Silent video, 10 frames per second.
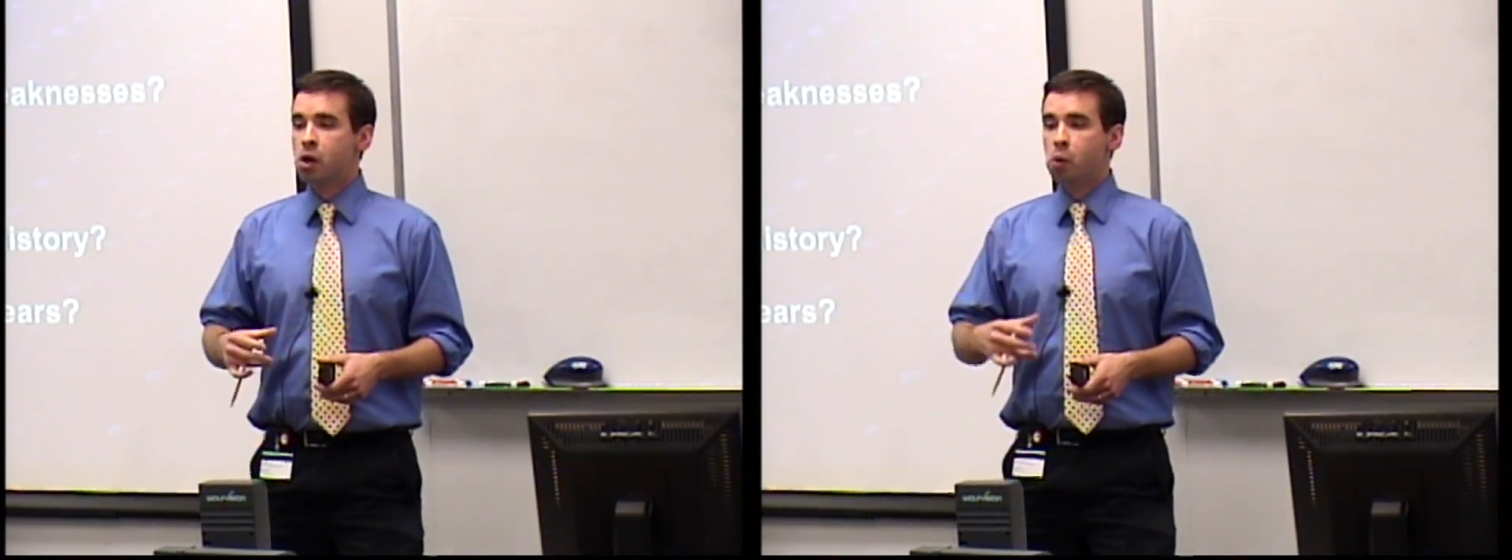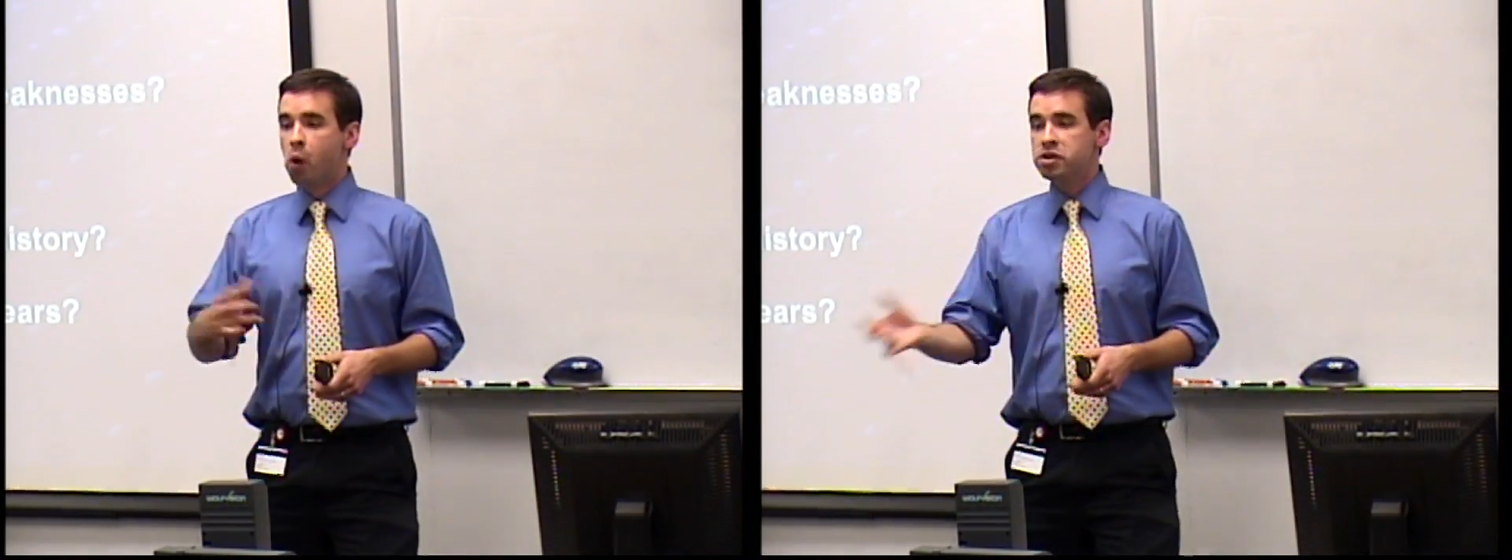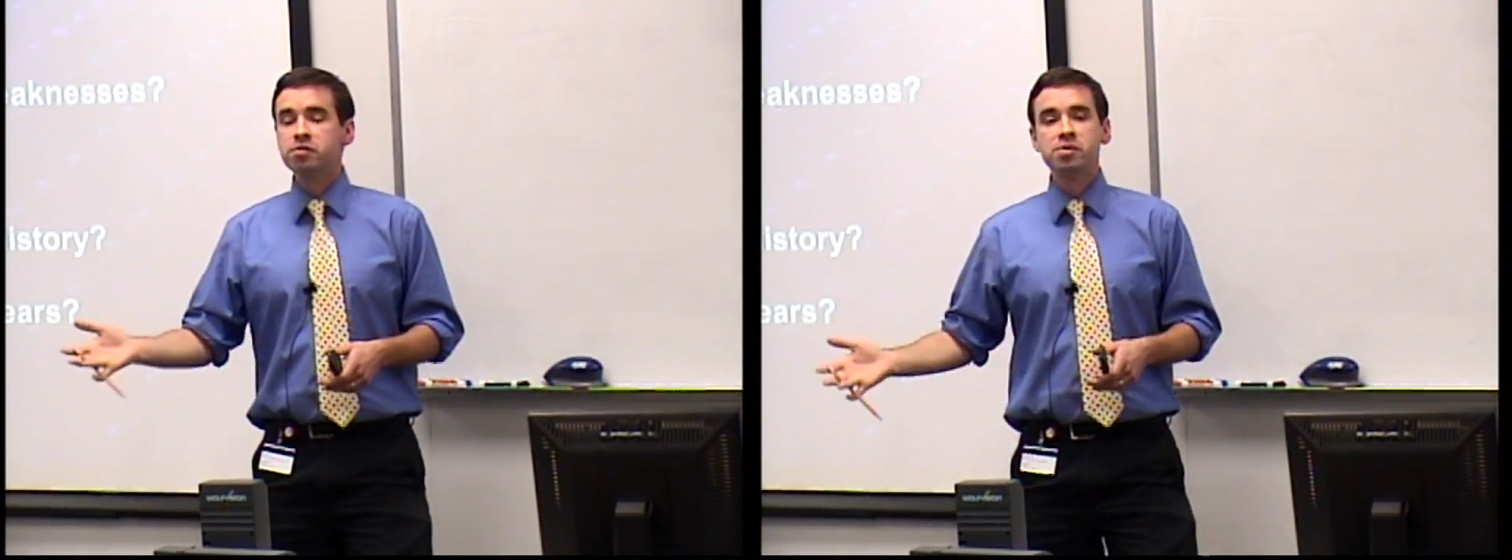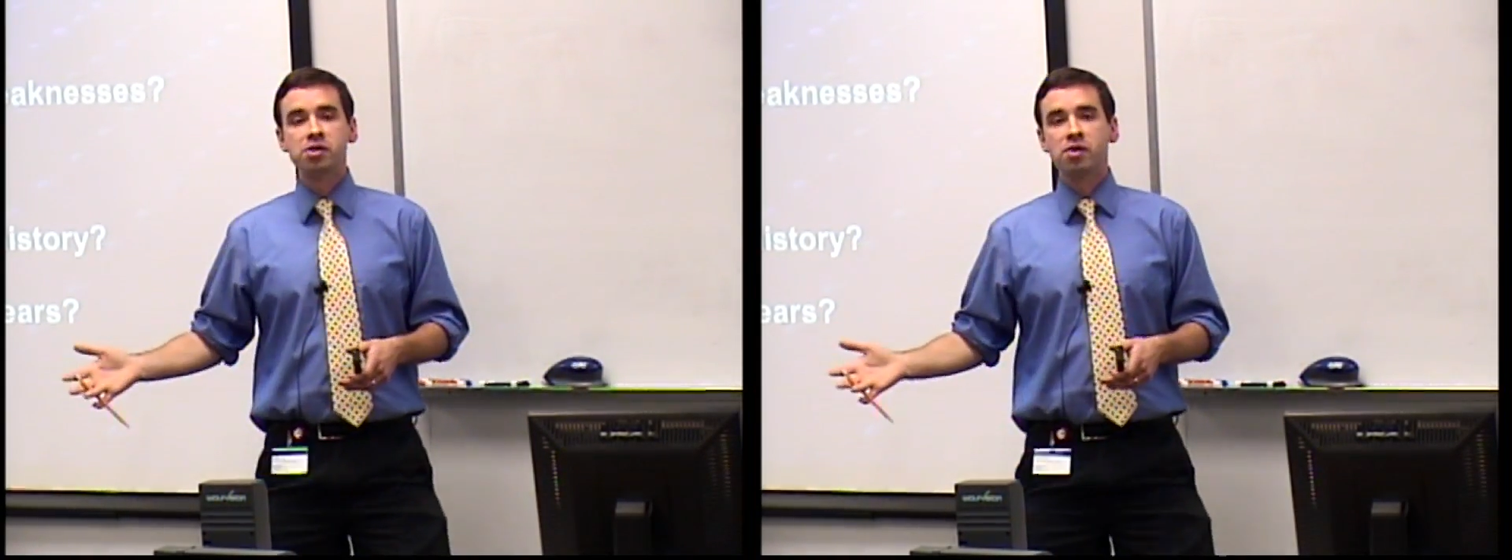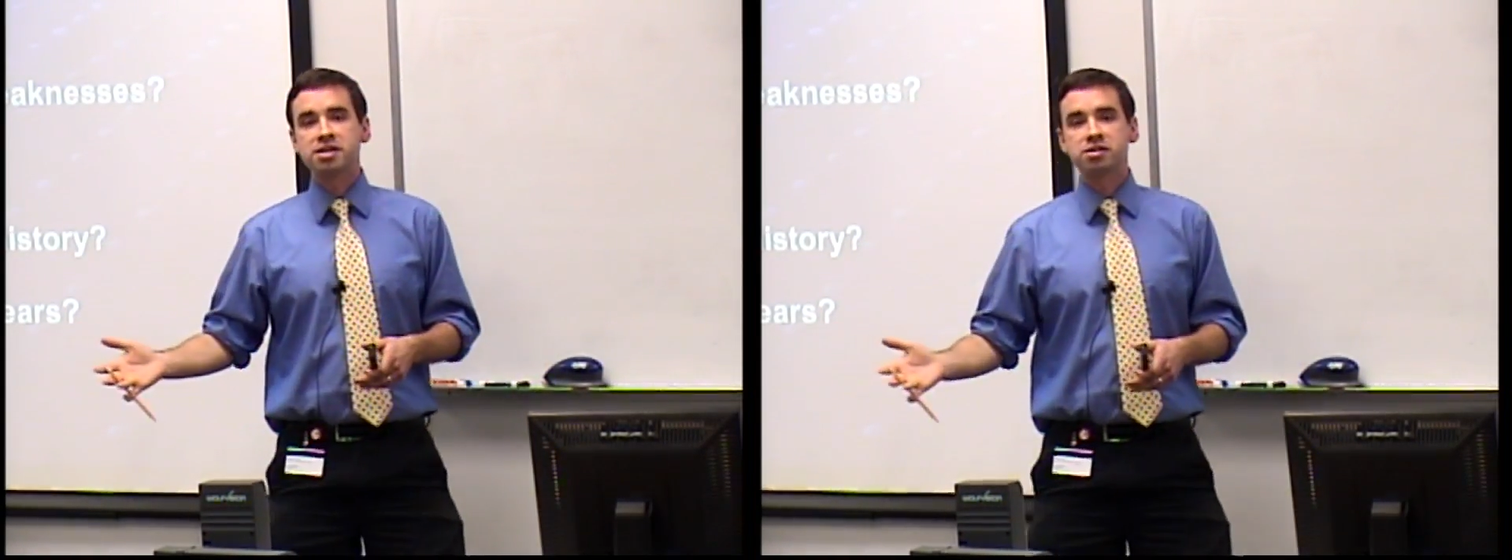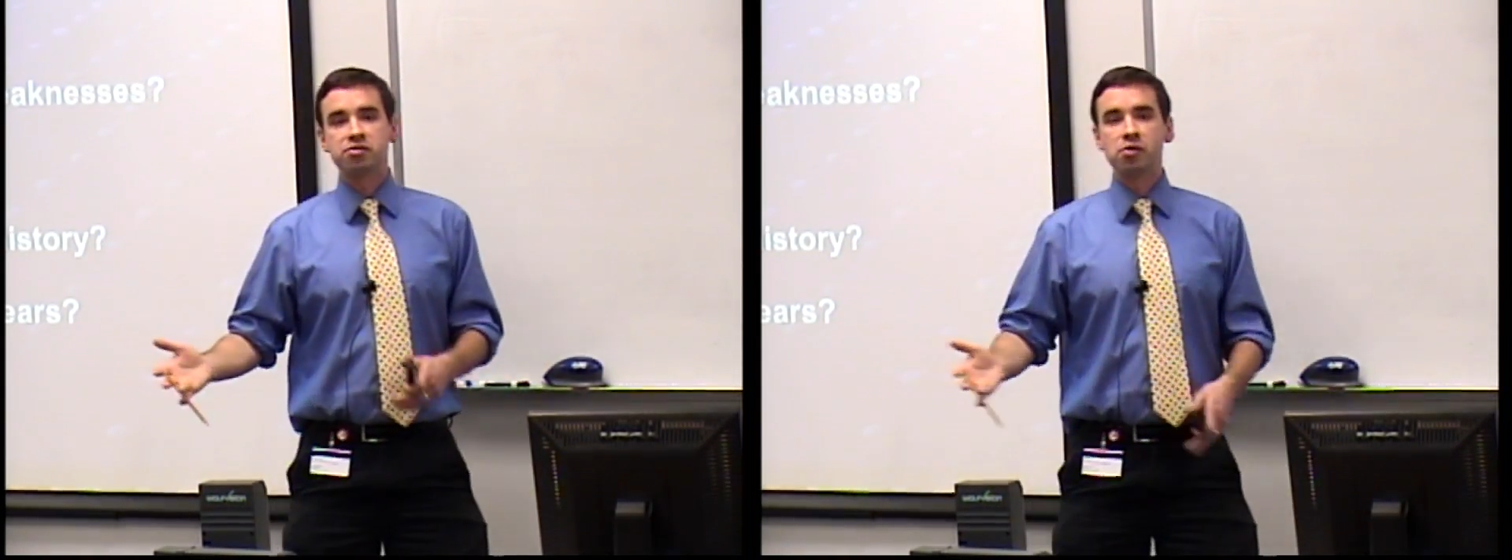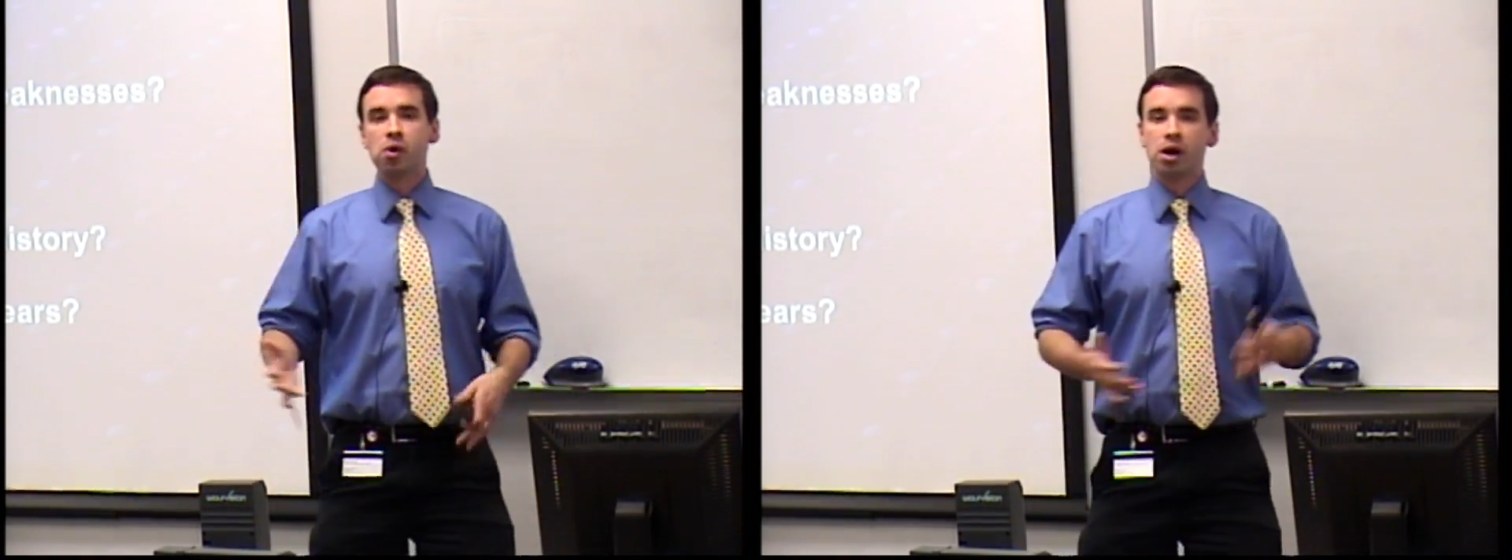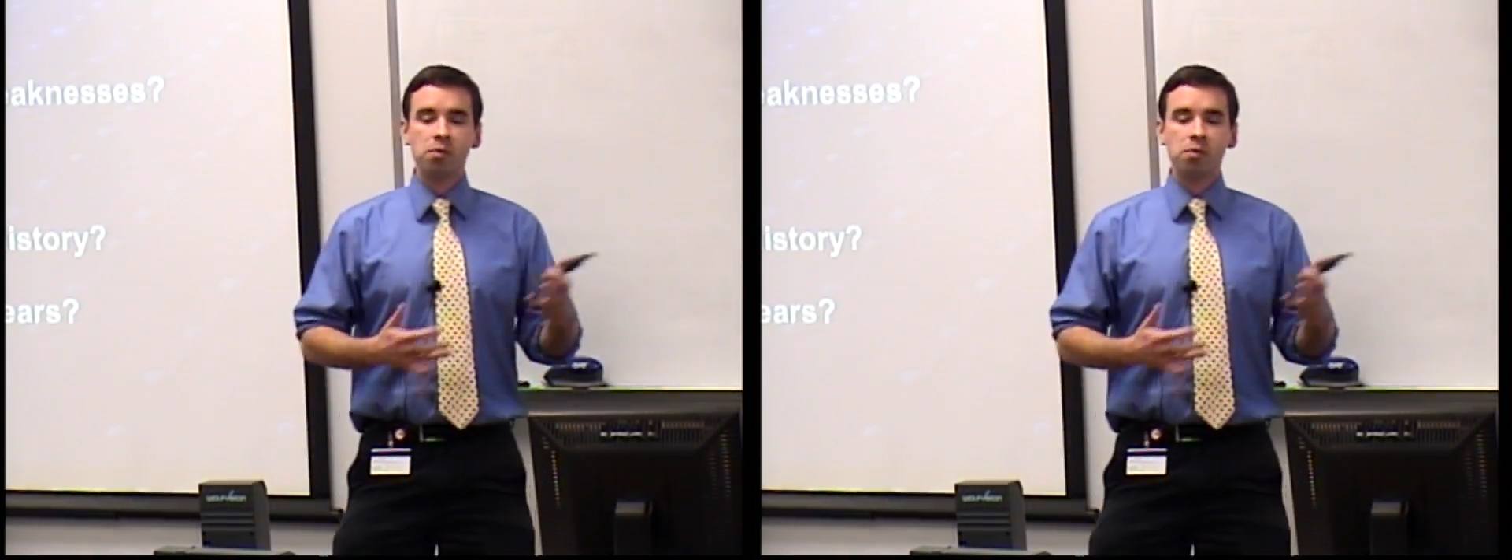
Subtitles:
what you've been arrested for